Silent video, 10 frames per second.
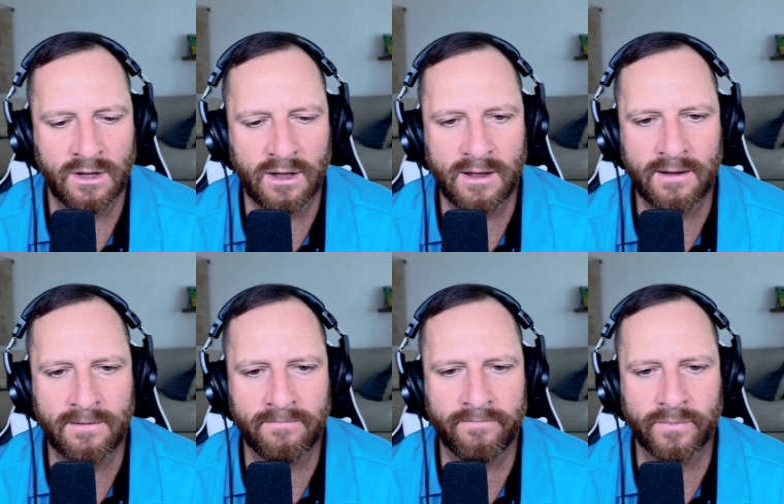
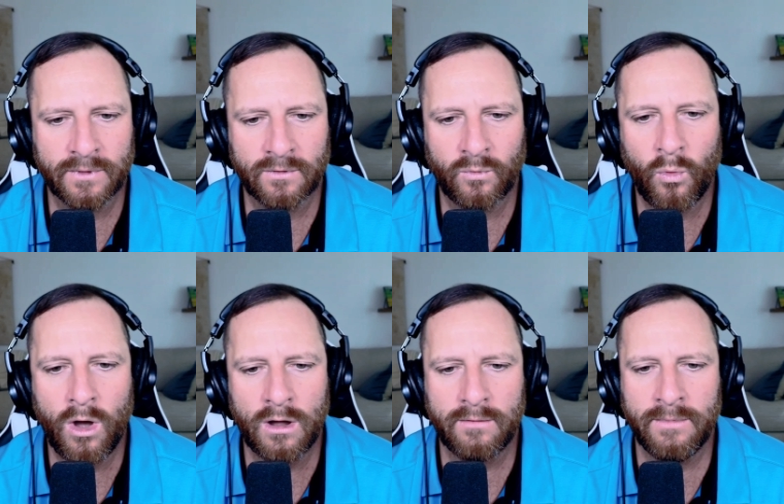um,
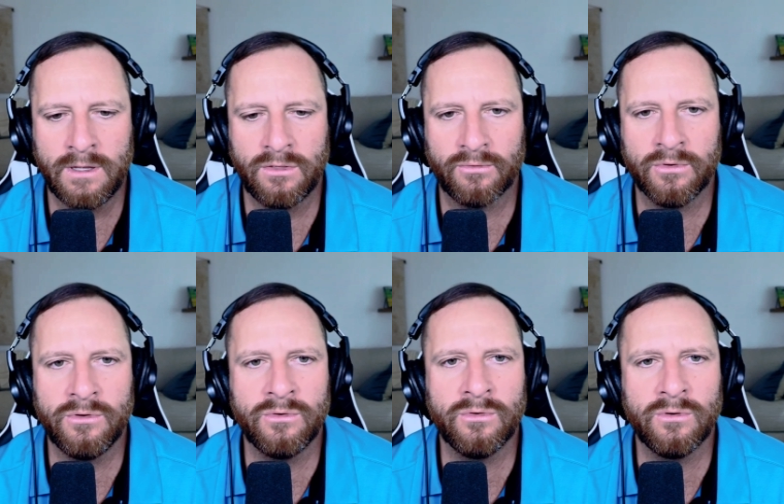walk me
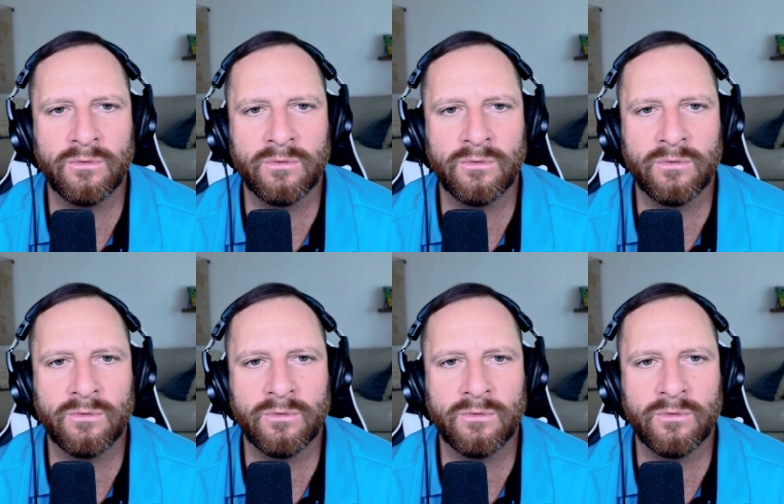through